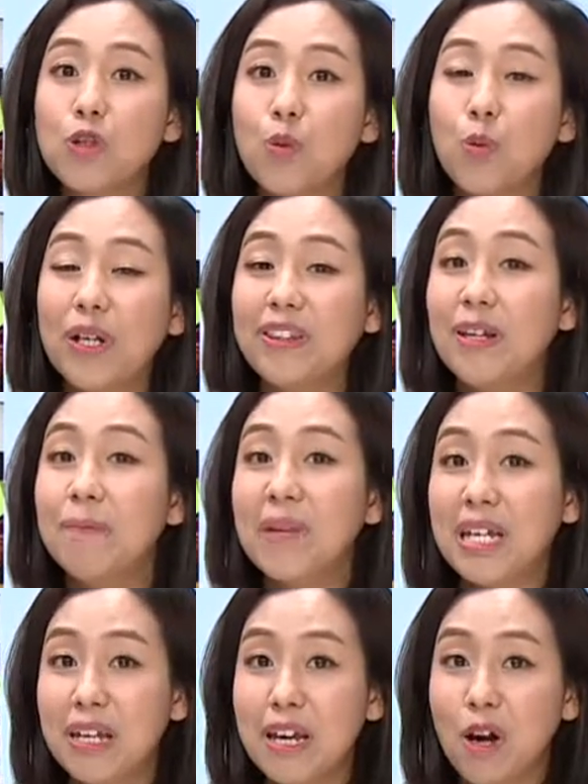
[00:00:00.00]
what the
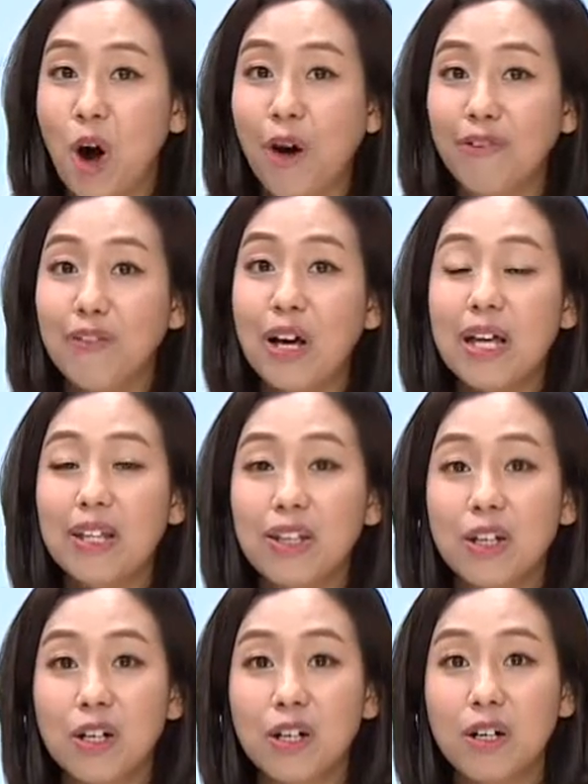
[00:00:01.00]
meaning of
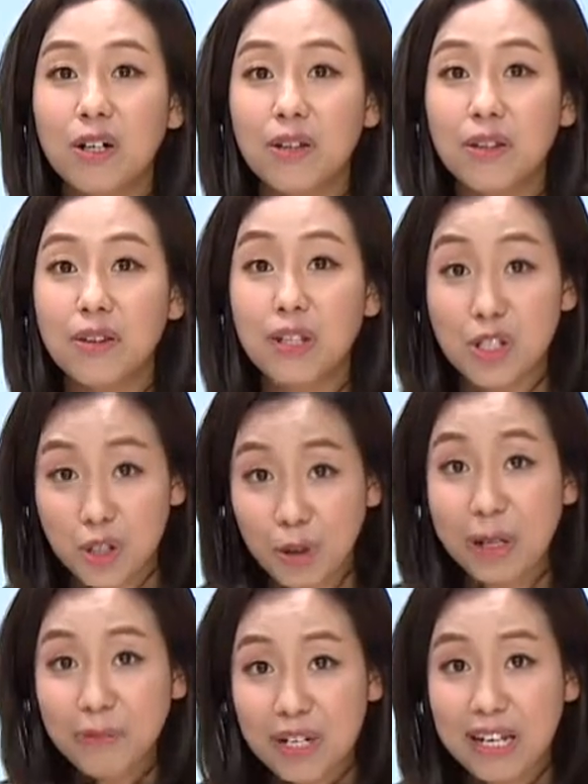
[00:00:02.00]
the
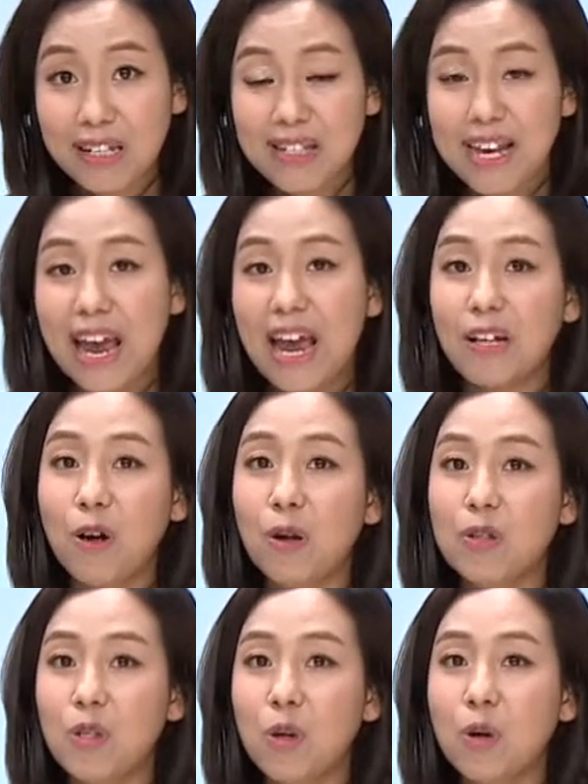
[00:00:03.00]
script is, and
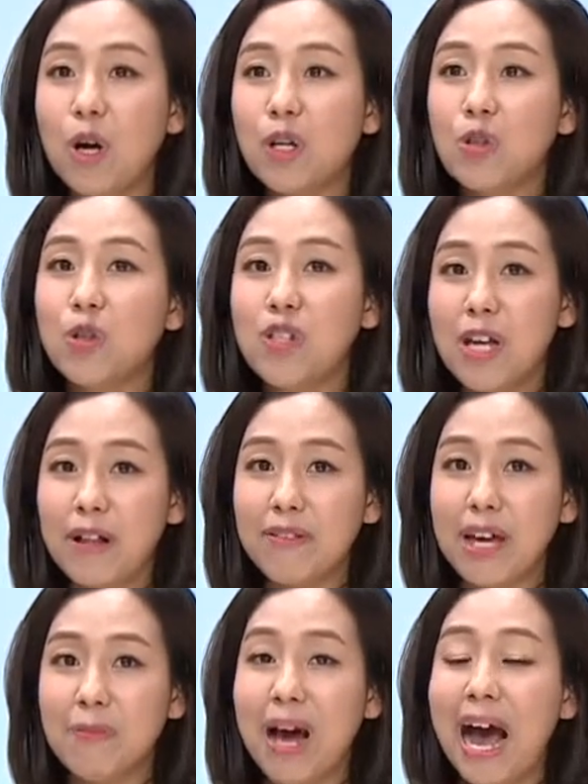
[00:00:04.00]
also to tell
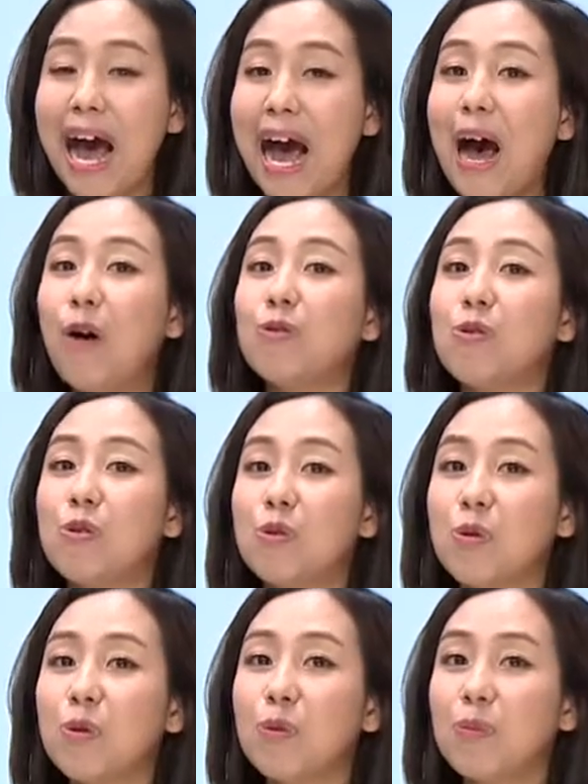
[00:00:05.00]
them how
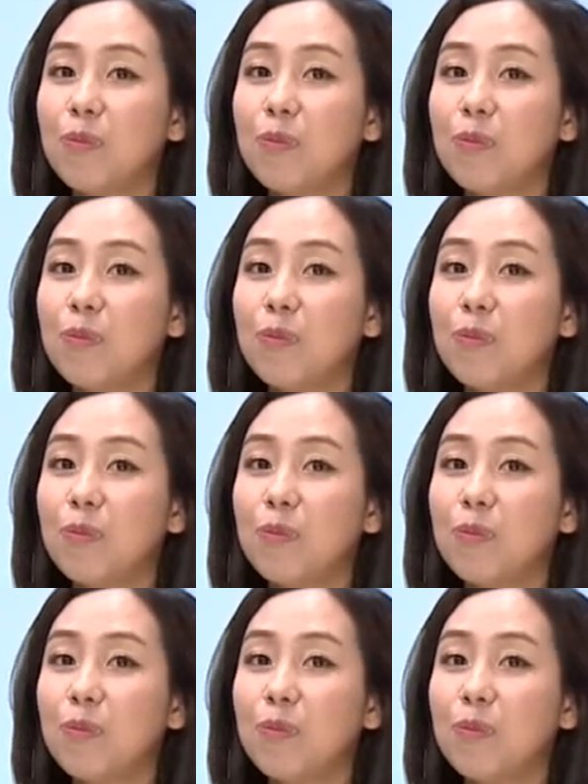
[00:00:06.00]
to